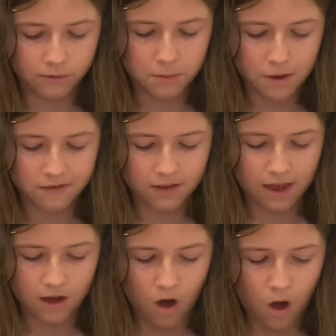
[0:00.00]
We must
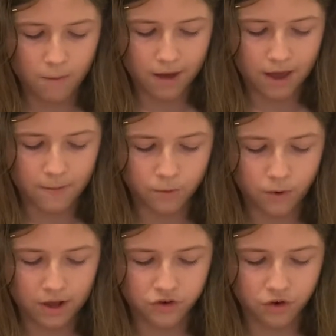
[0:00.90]
stay calm. I am
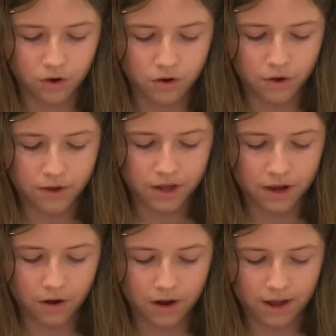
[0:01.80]
quite sure, knowing
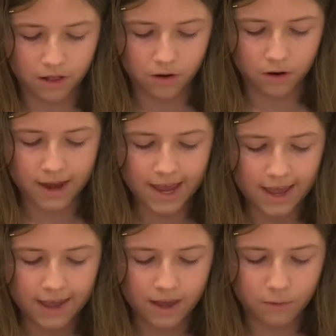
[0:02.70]
here Hitler,
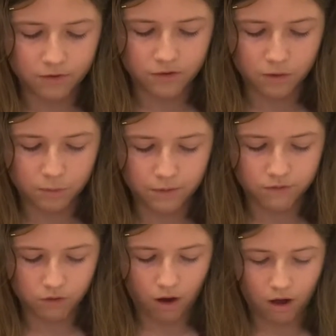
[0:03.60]
he will soon
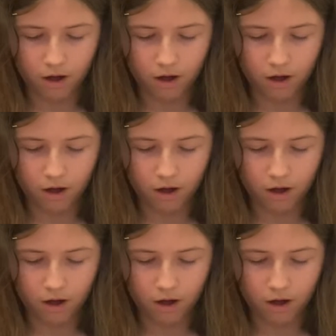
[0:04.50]
withdraw.